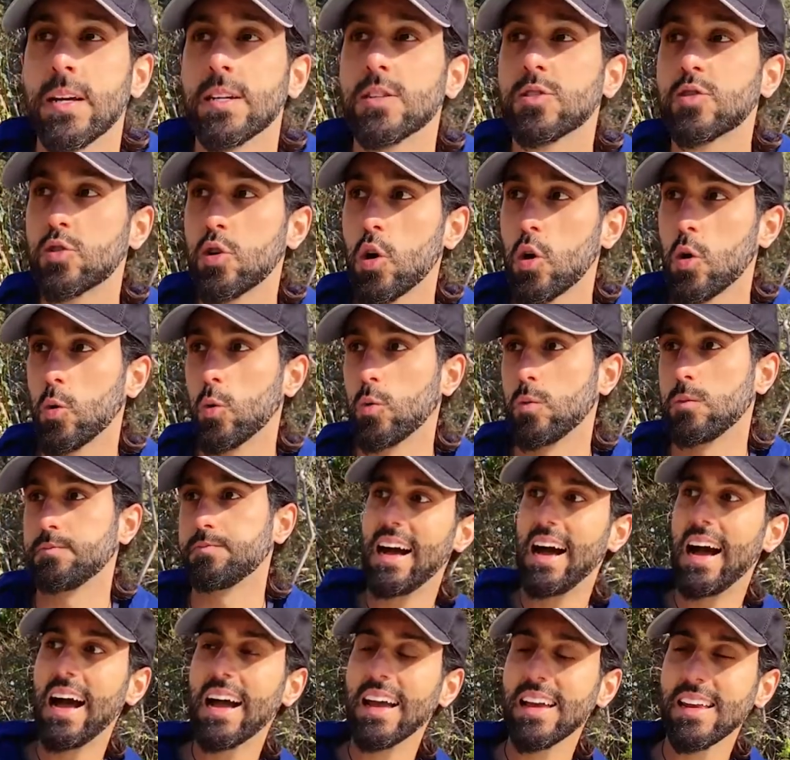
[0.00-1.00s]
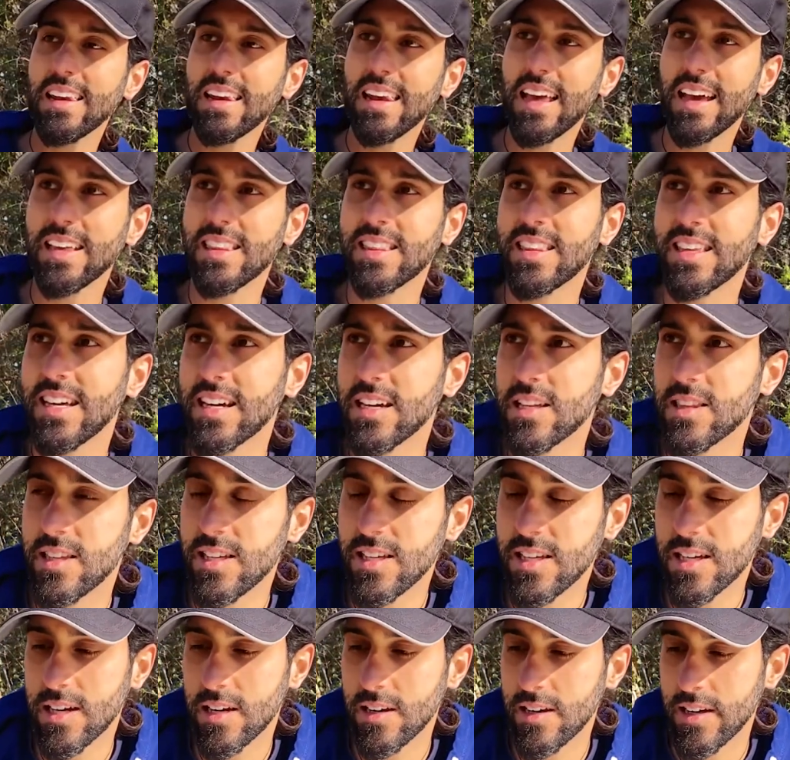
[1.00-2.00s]
So I like the
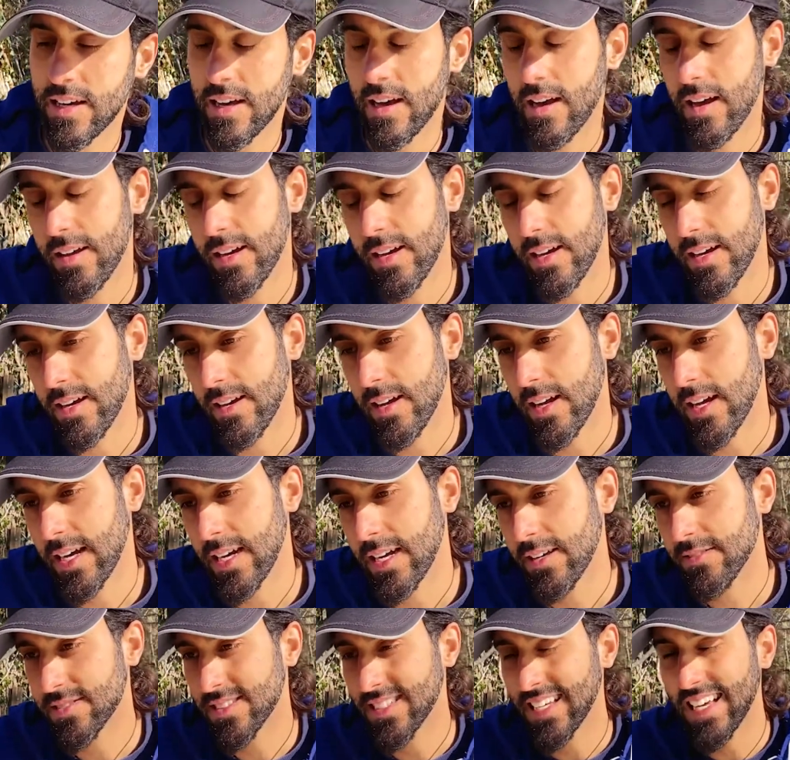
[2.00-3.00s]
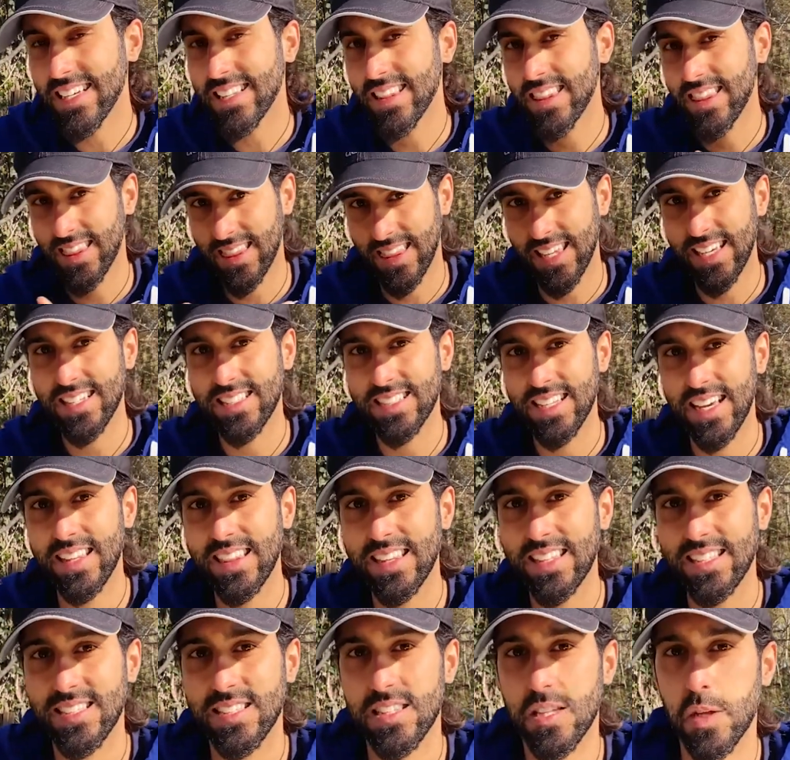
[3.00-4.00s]
idea, and, and, and I've said things
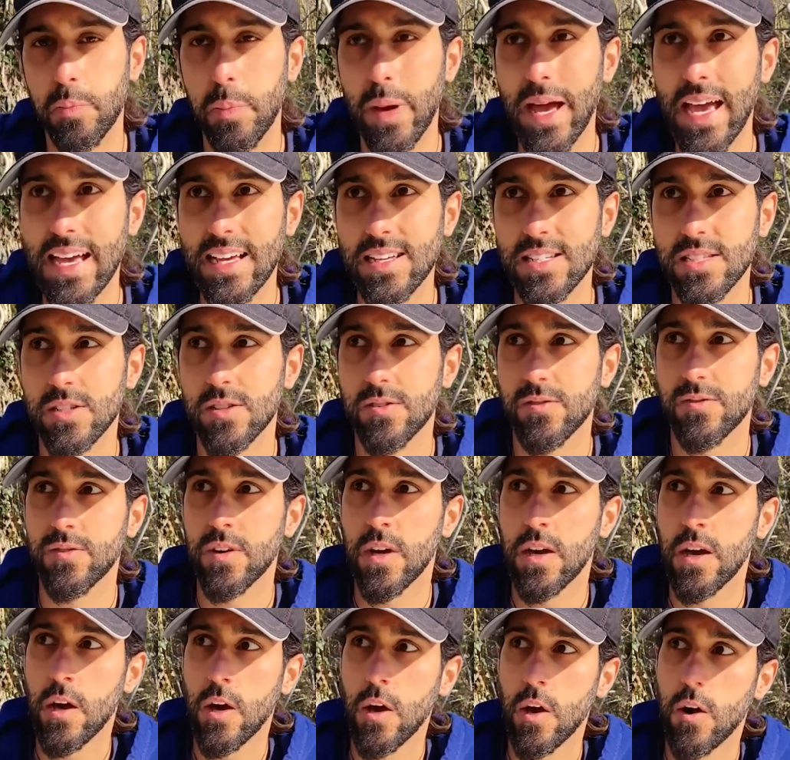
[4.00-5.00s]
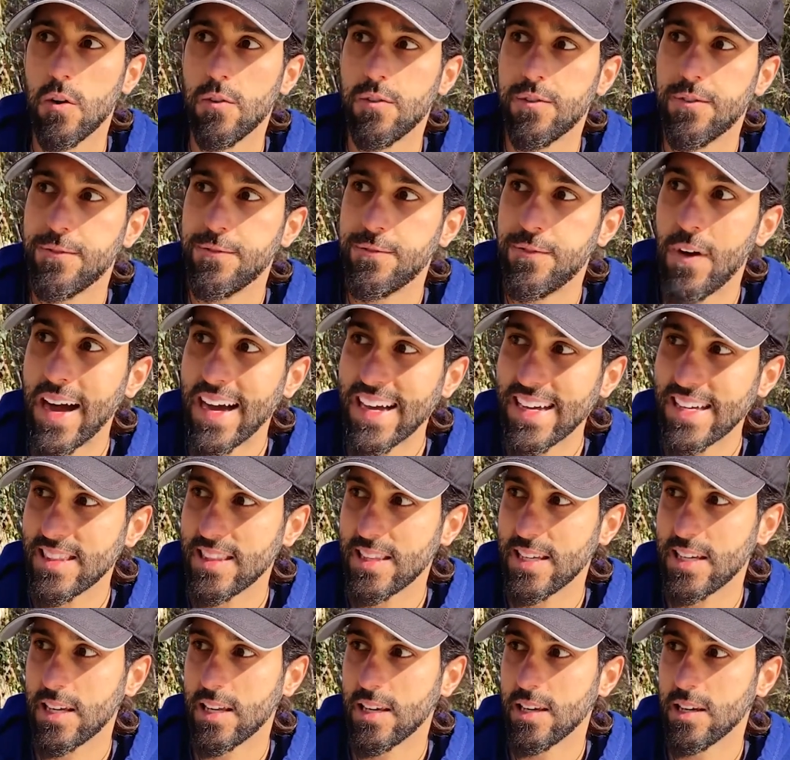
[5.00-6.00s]
like this in the past, of, of
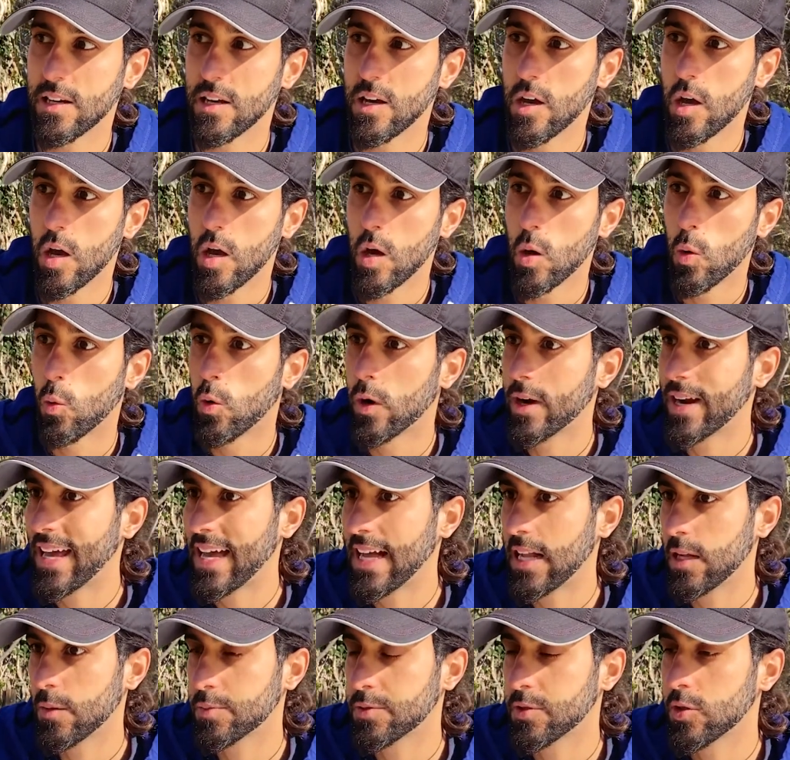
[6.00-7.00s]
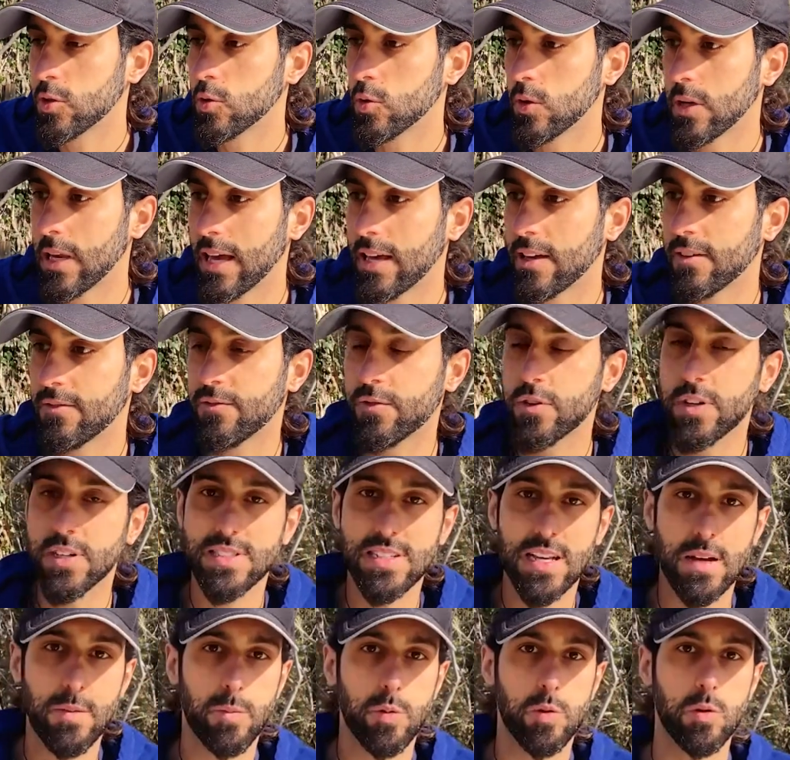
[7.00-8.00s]
finding what helps you. Like, for
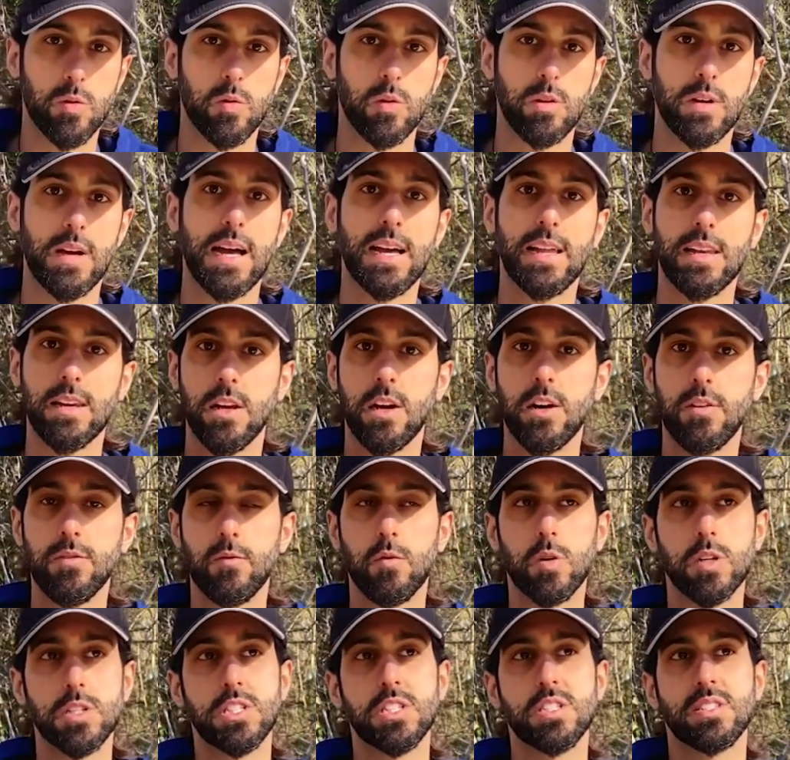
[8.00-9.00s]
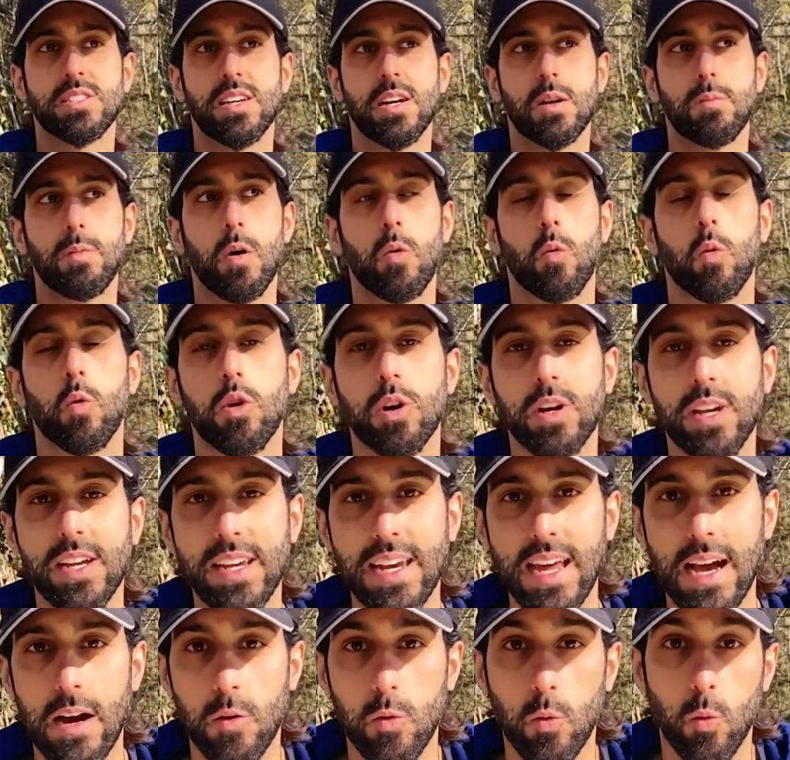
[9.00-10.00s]
example, I love what she said about
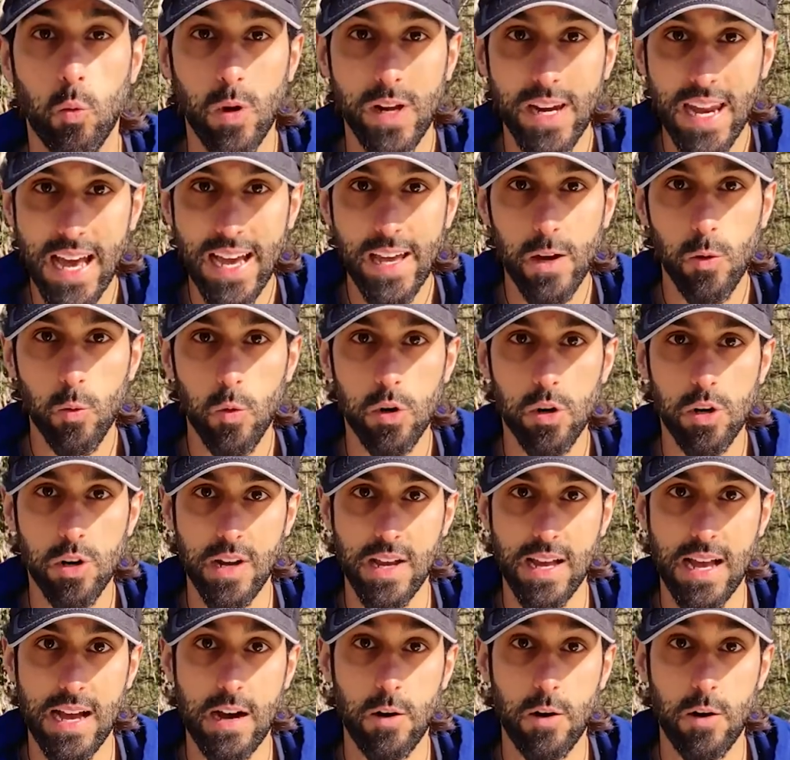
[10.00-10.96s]
working out. When I work